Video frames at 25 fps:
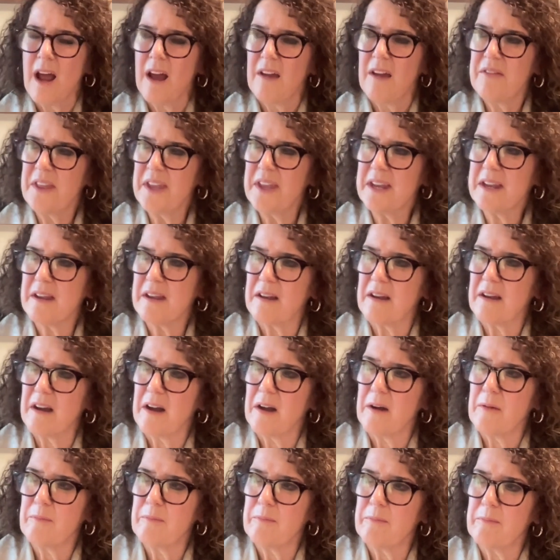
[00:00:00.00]
I think,
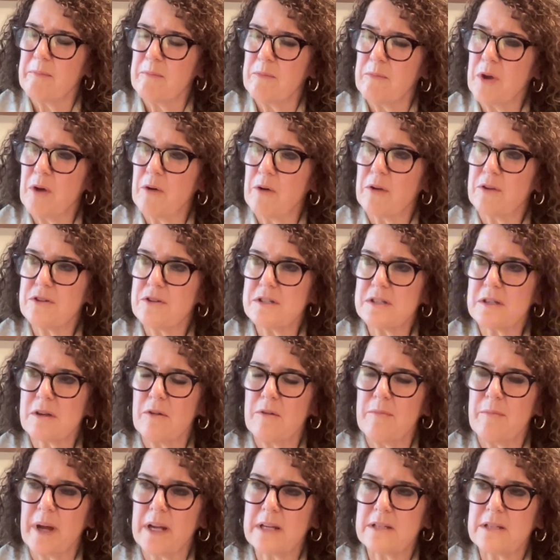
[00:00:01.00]
just
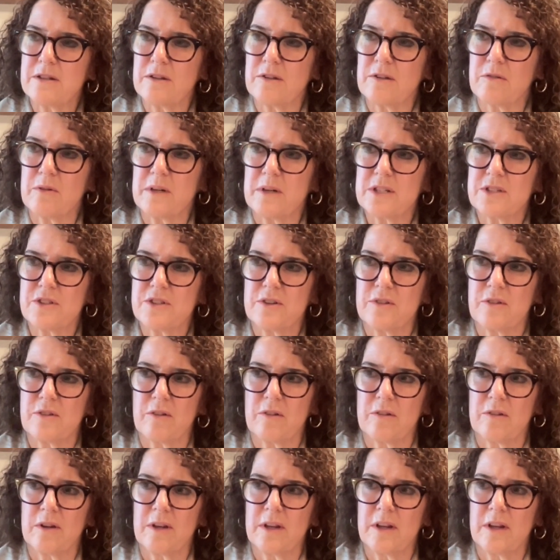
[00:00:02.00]
going back to your question
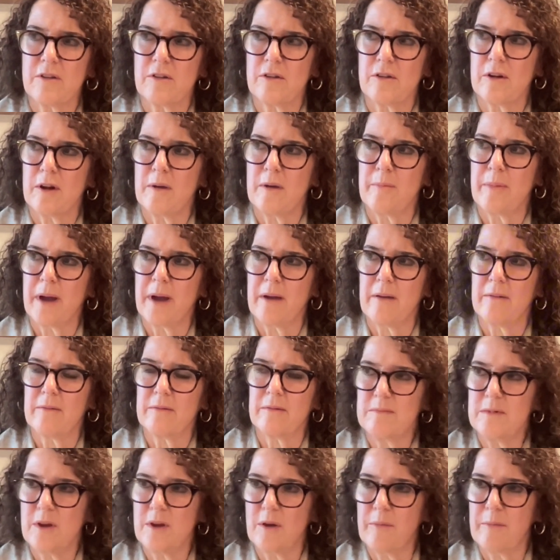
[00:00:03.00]
earlier about,
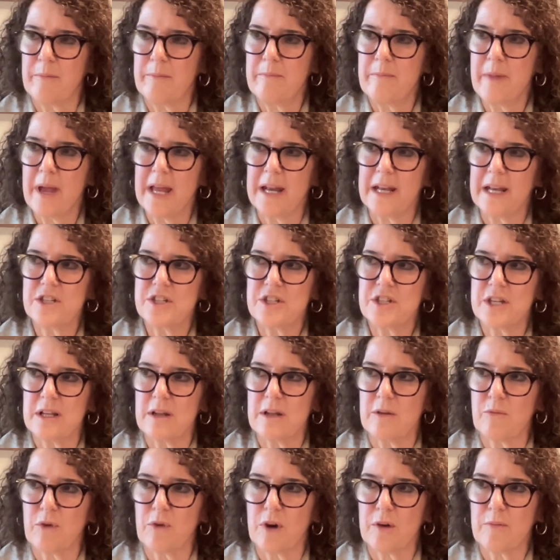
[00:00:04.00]
managing
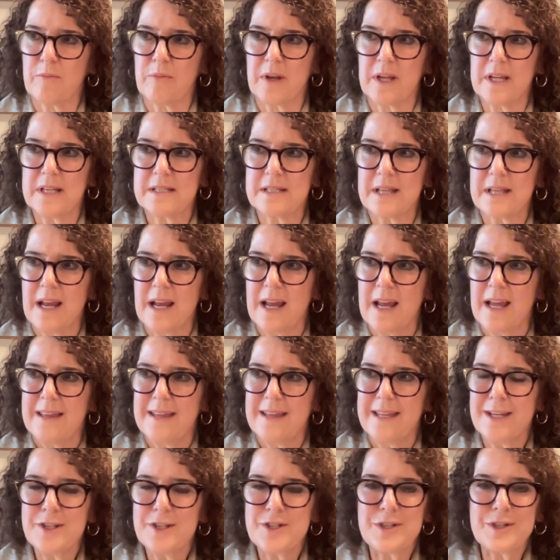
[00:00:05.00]
the workplace, I
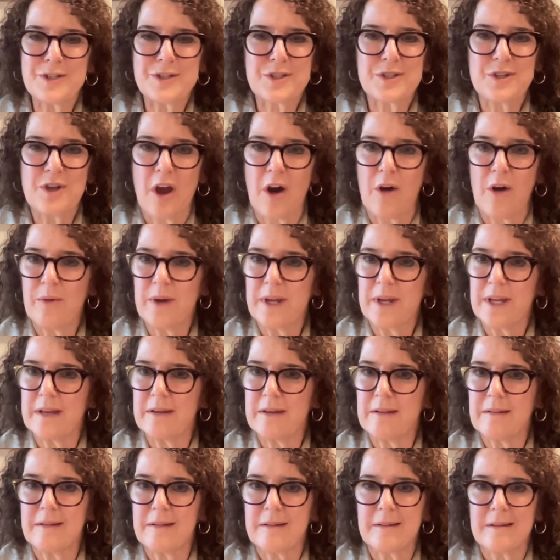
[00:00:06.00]
think just
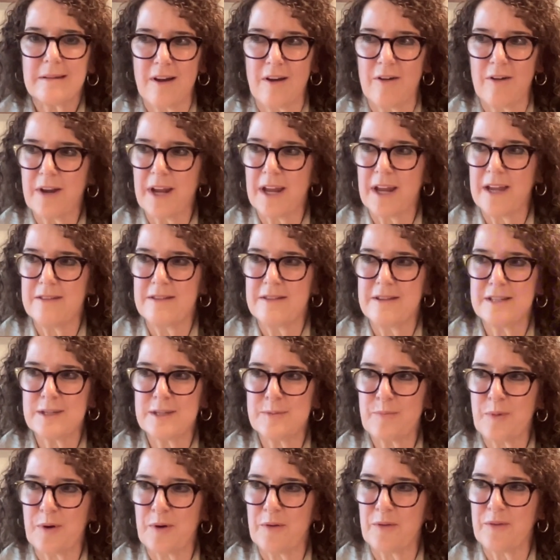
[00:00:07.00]
knowing, okay, this
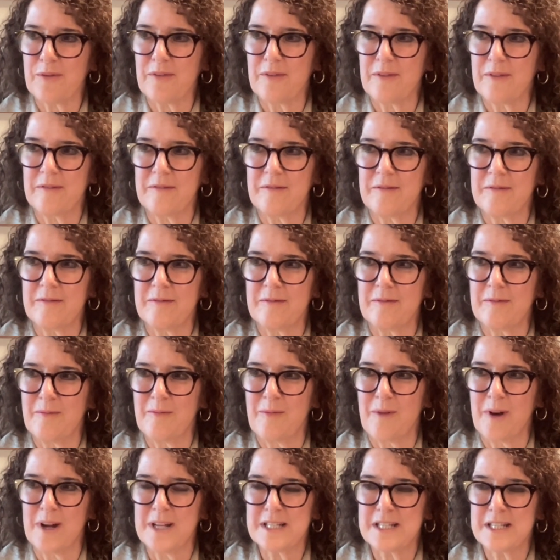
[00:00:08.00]
person
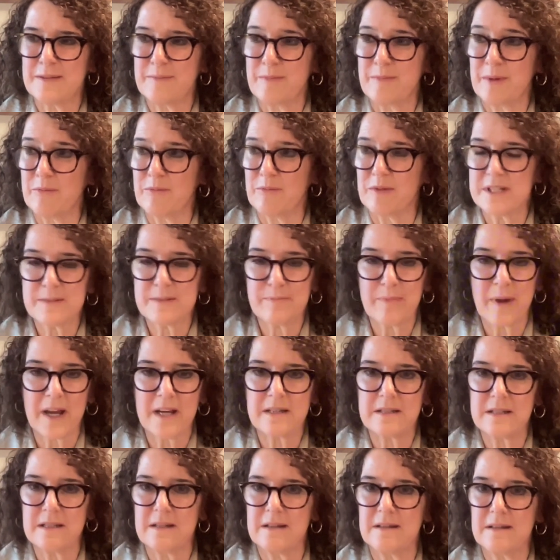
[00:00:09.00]
wants to be
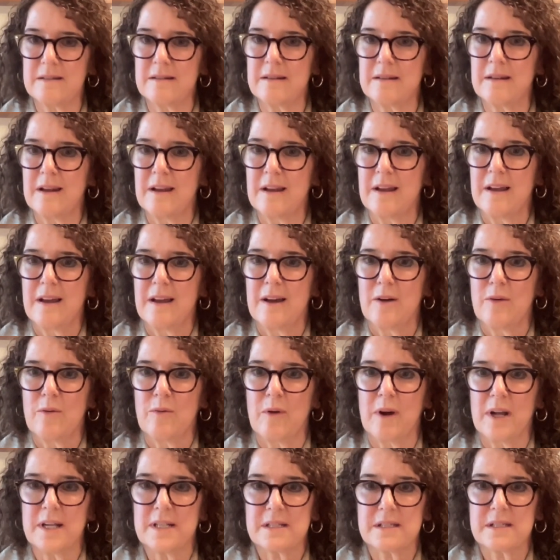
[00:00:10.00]
respected,
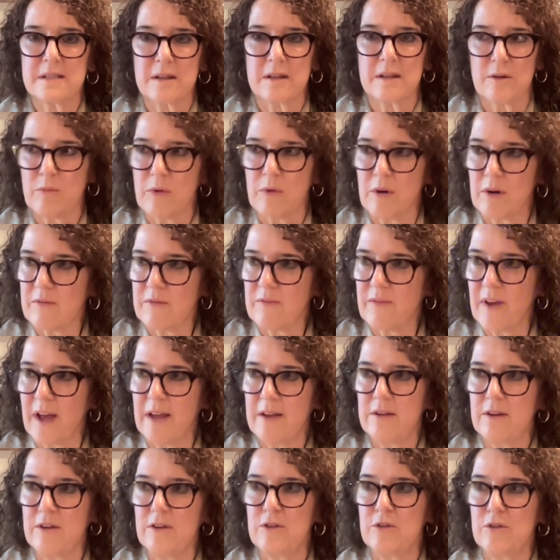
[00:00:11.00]
wants their work
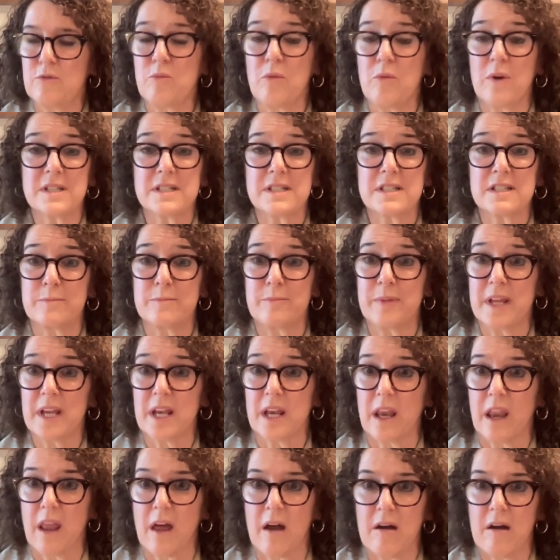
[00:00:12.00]
valued, wants to be
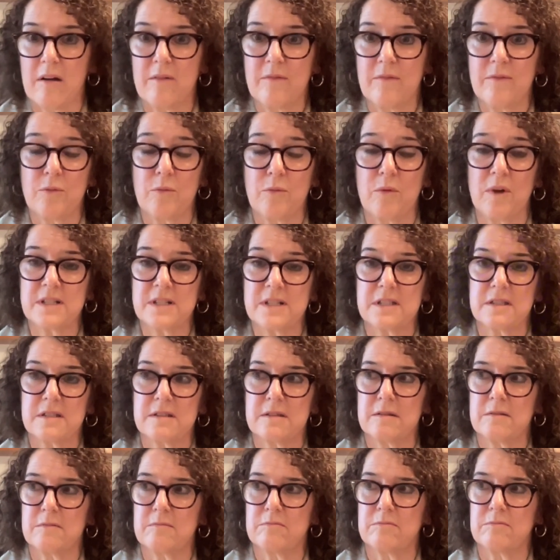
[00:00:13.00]
loved, wants
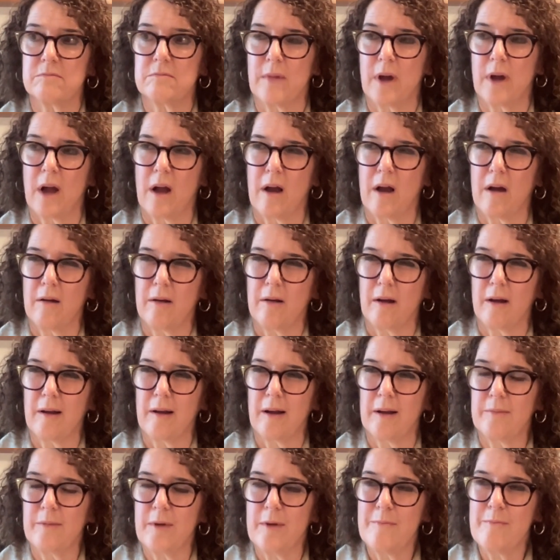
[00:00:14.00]
to
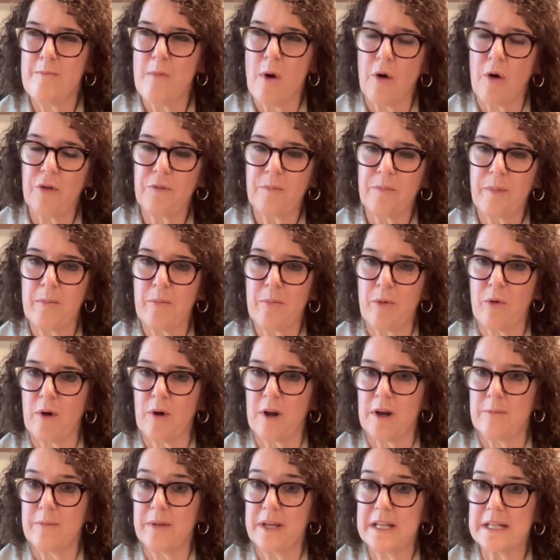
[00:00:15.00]
most people
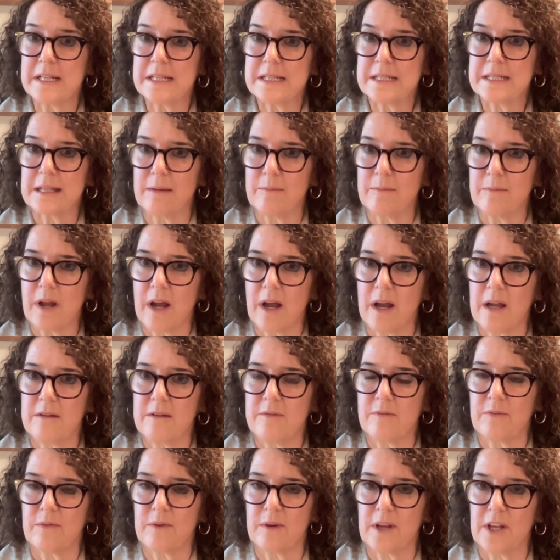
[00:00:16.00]
want to be in some kind
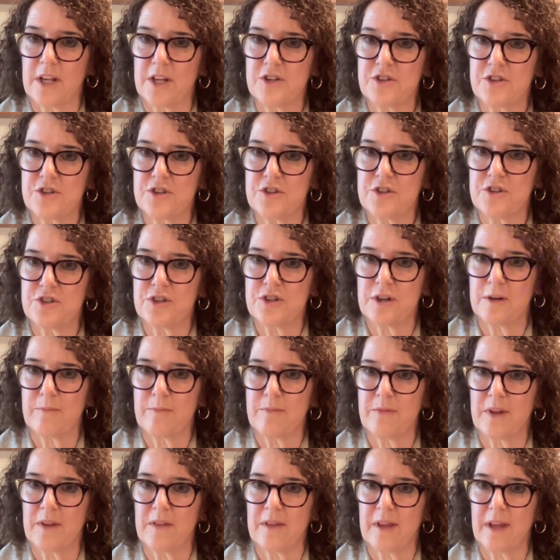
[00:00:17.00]
of a relationship
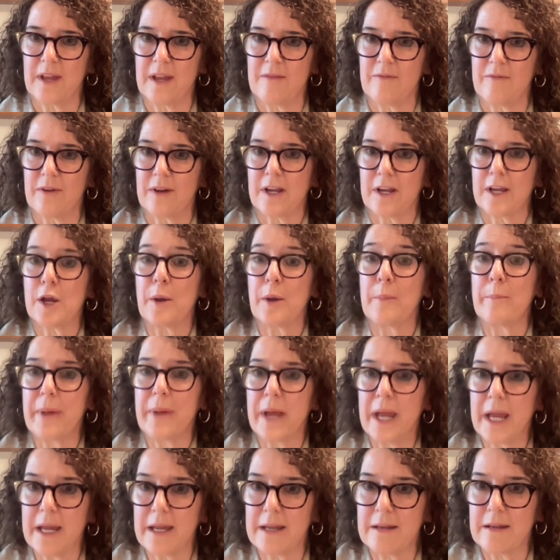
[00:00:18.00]
that they have a
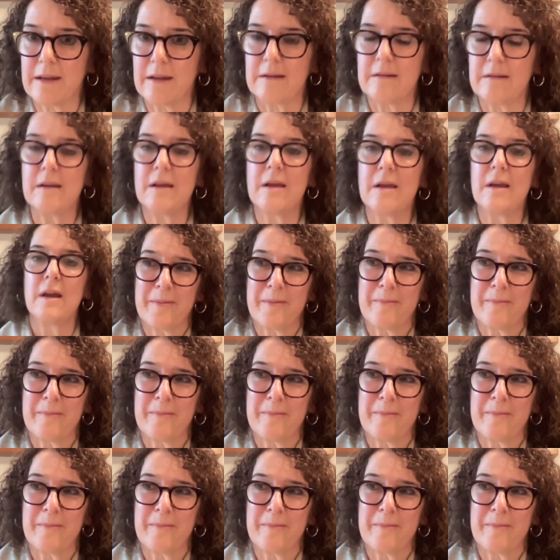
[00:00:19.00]
companion.